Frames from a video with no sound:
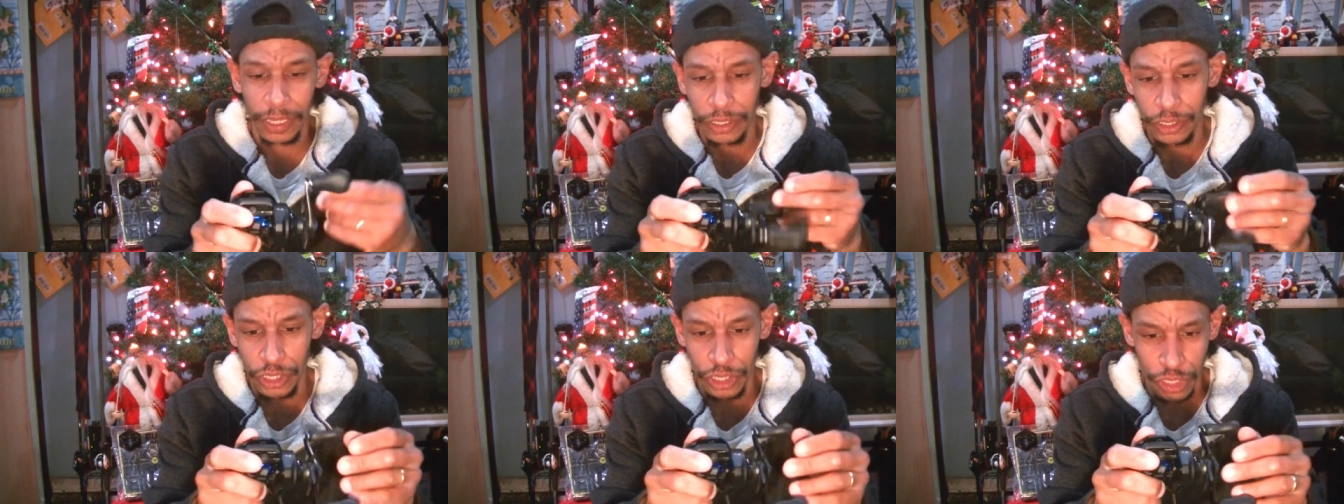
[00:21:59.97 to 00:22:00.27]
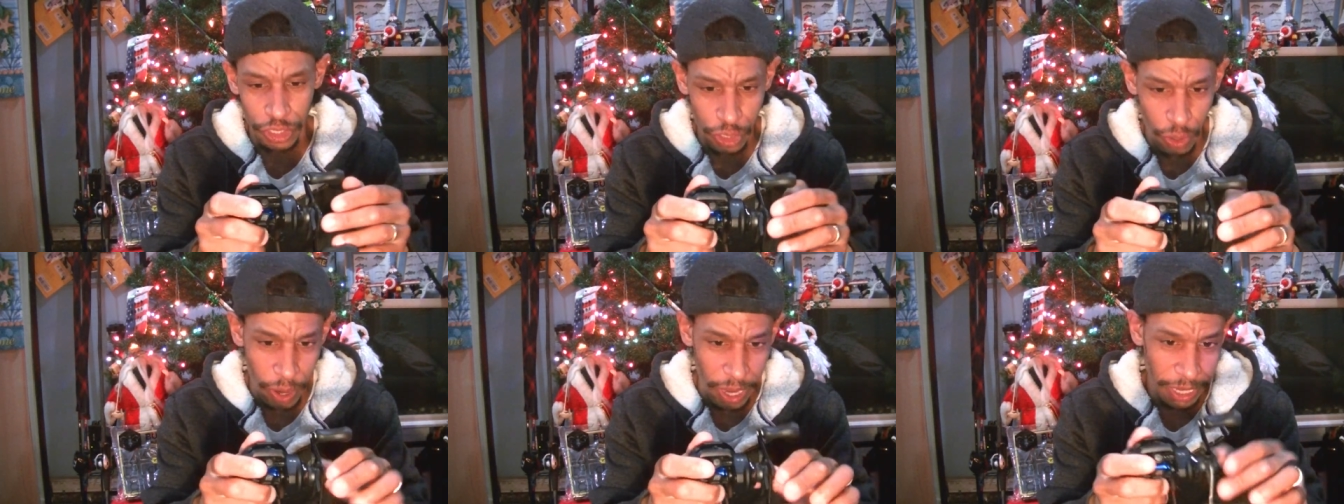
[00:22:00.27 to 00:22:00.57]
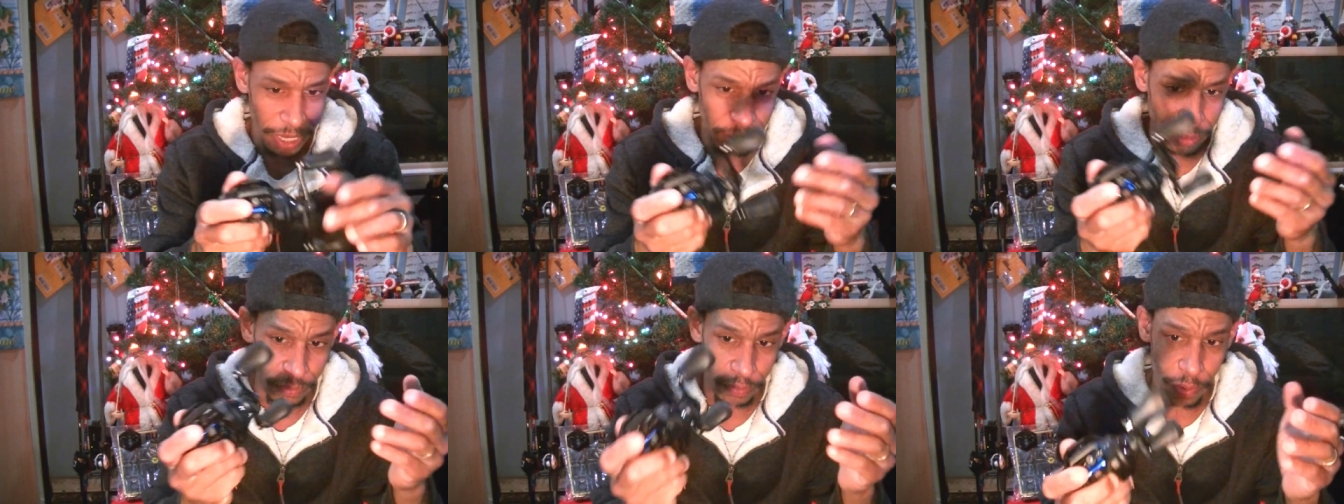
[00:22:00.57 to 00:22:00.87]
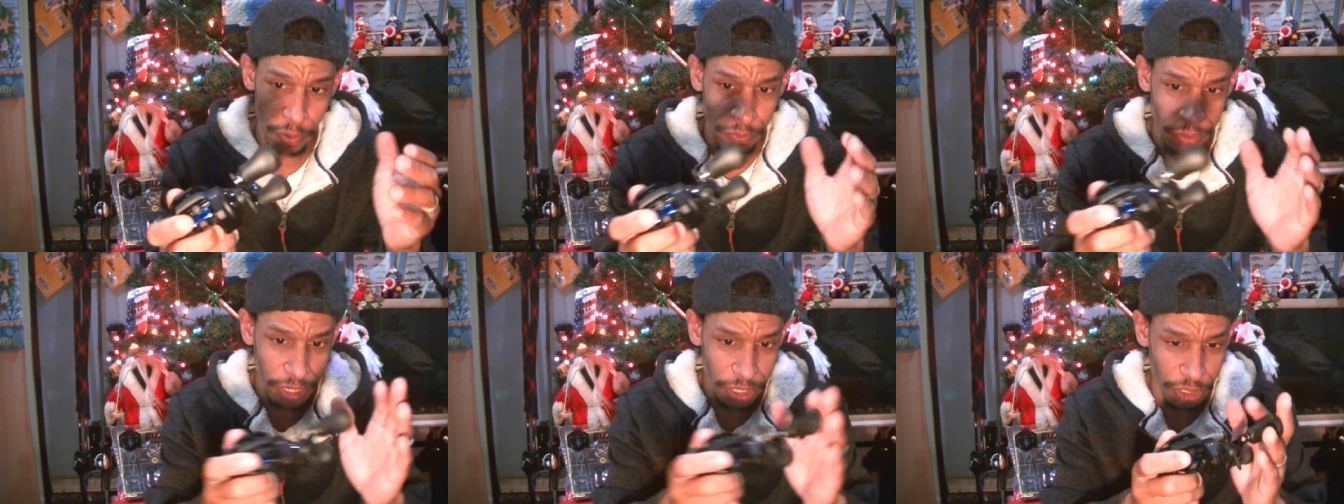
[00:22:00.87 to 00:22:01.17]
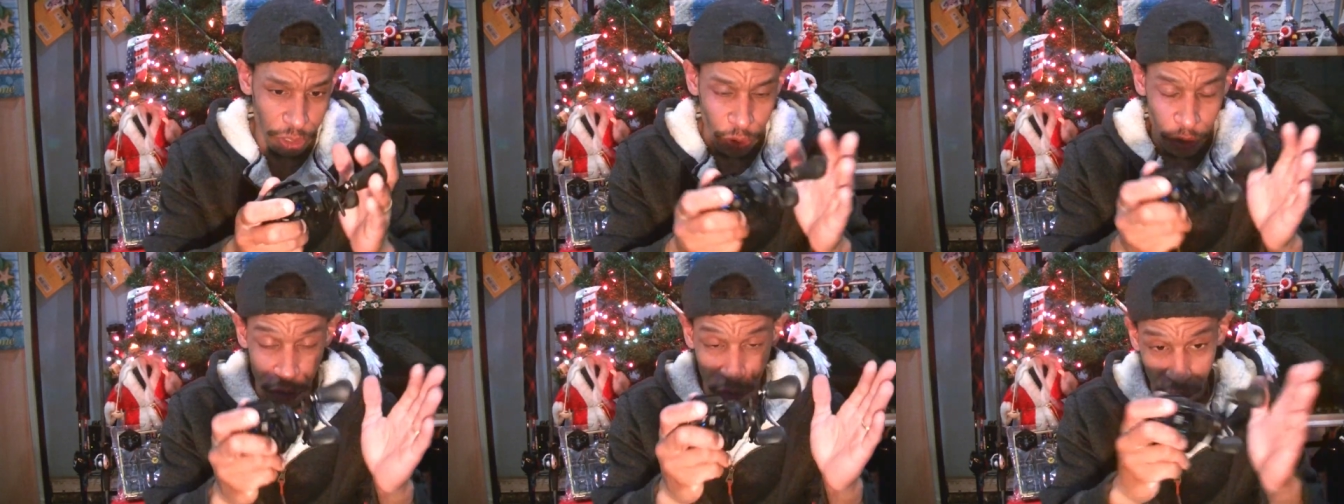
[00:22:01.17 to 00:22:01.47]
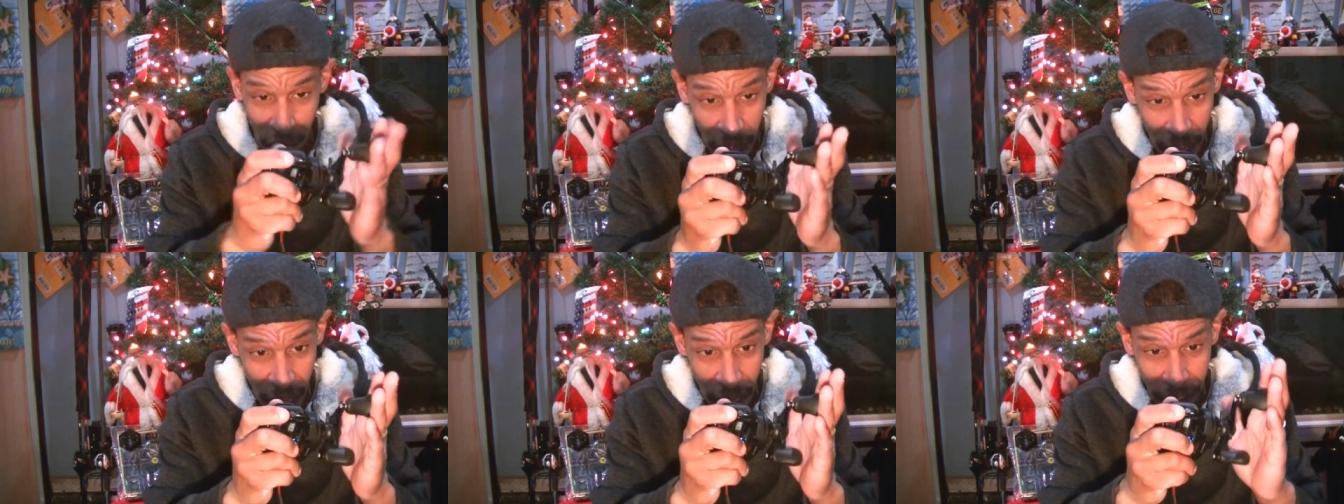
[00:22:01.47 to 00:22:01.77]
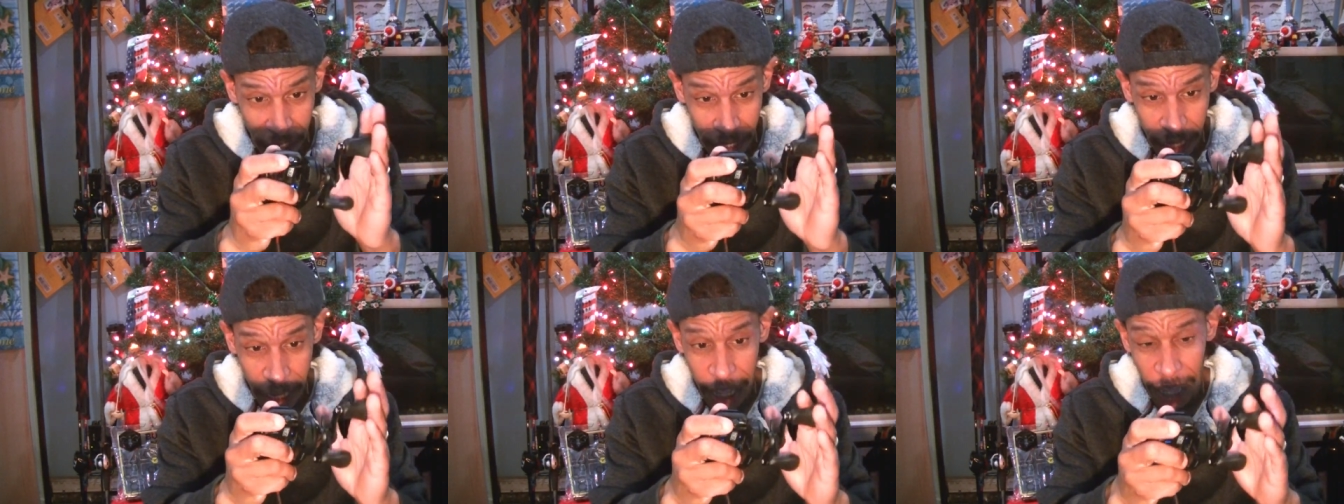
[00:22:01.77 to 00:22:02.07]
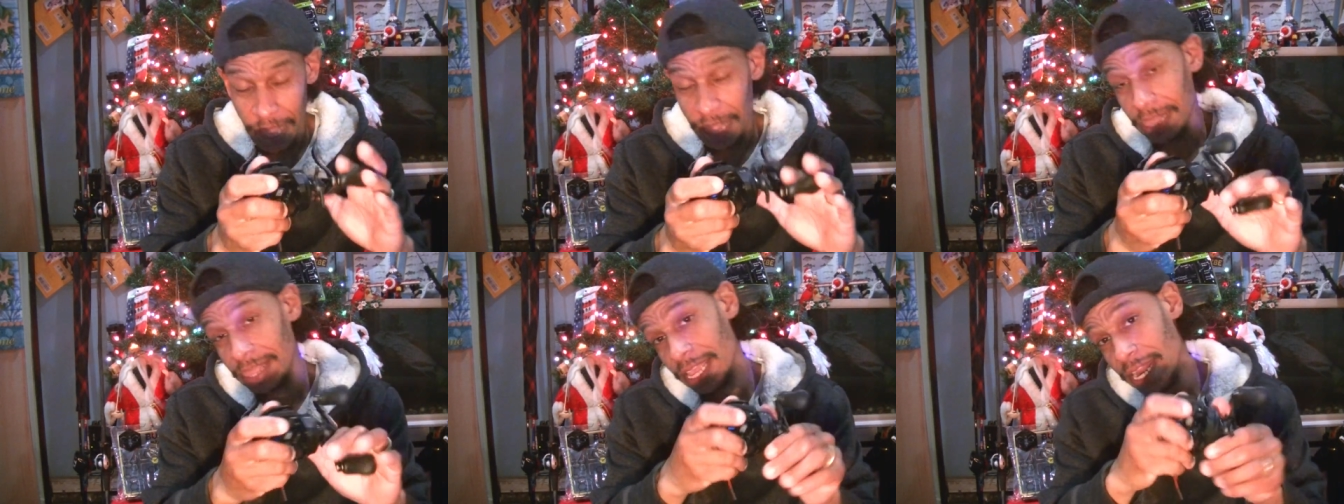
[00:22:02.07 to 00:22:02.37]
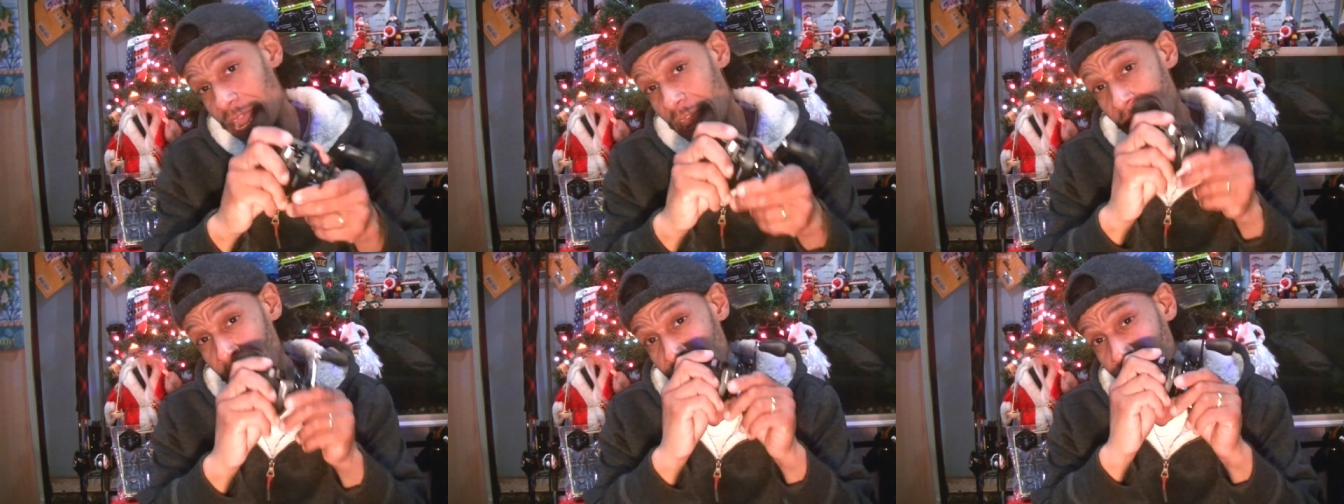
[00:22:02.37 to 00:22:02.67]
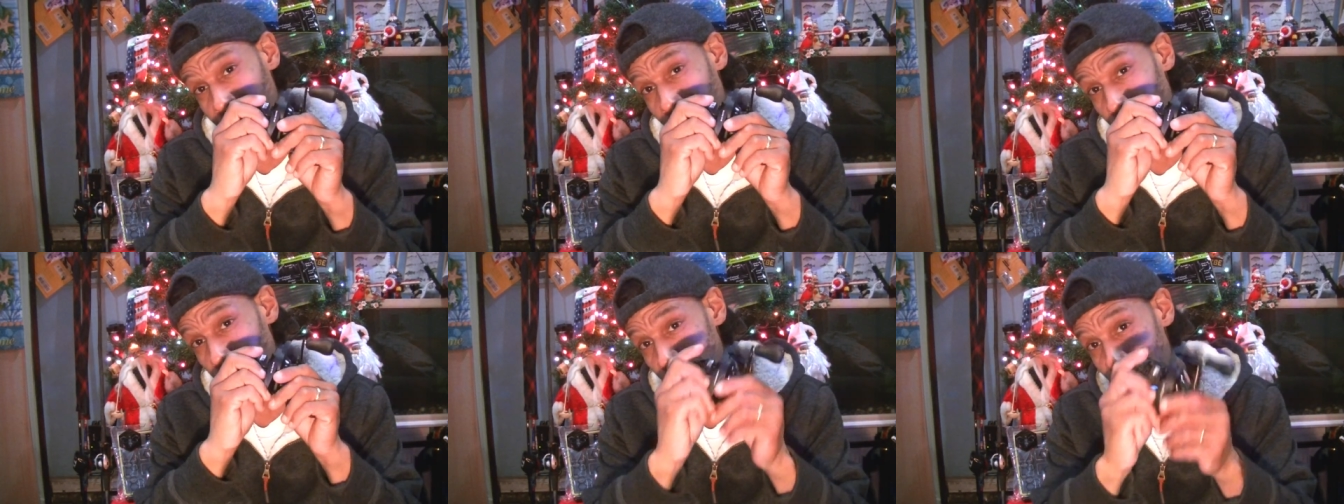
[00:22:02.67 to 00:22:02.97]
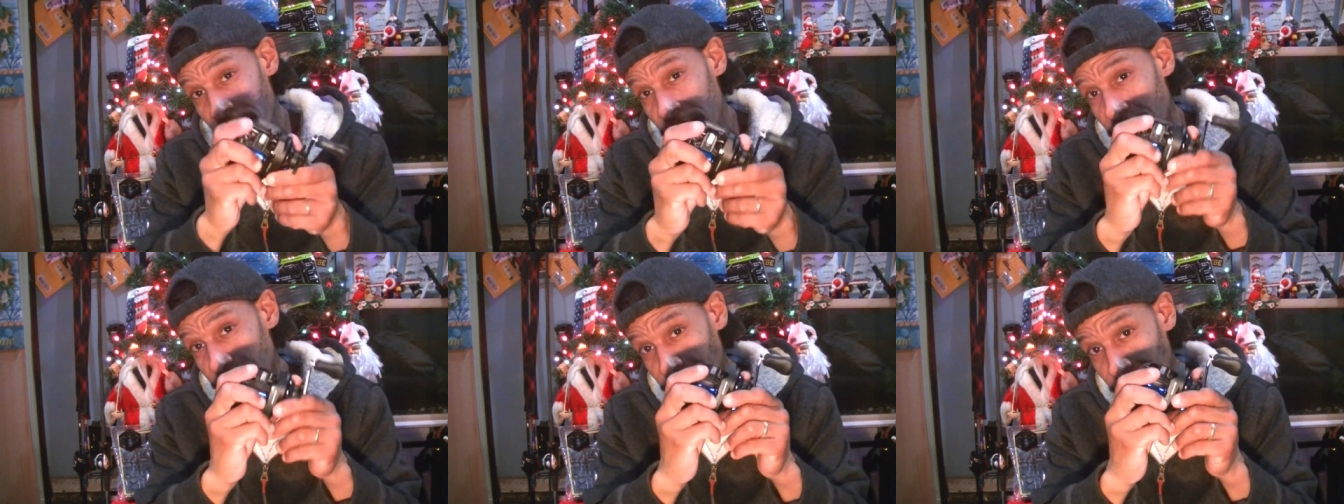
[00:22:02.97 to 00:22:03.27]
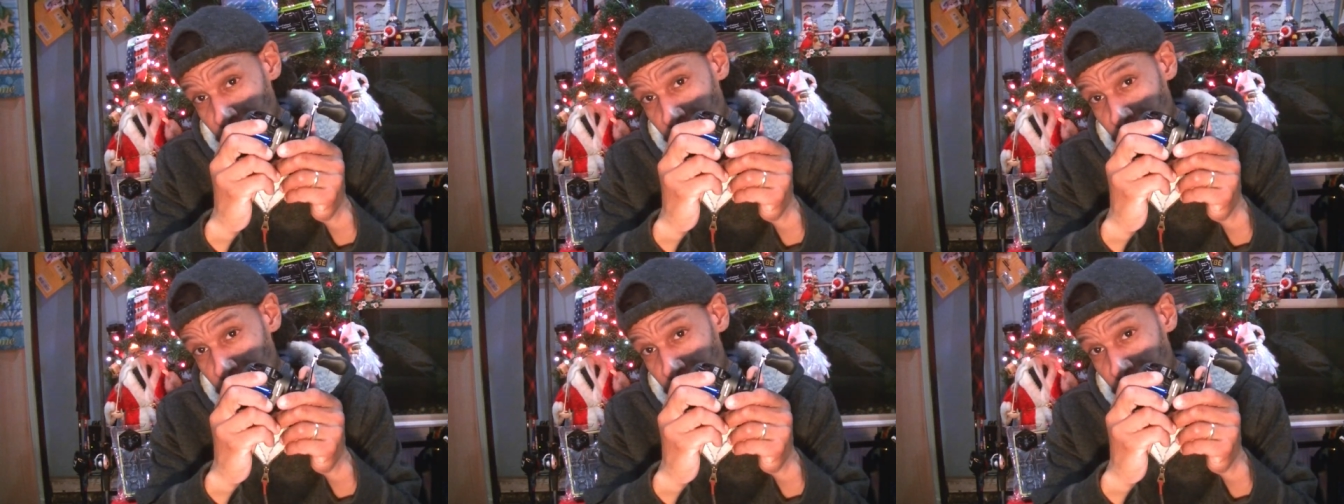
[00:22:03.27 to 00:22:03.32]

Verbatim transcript: just so I can throw this on a rod that I am waiting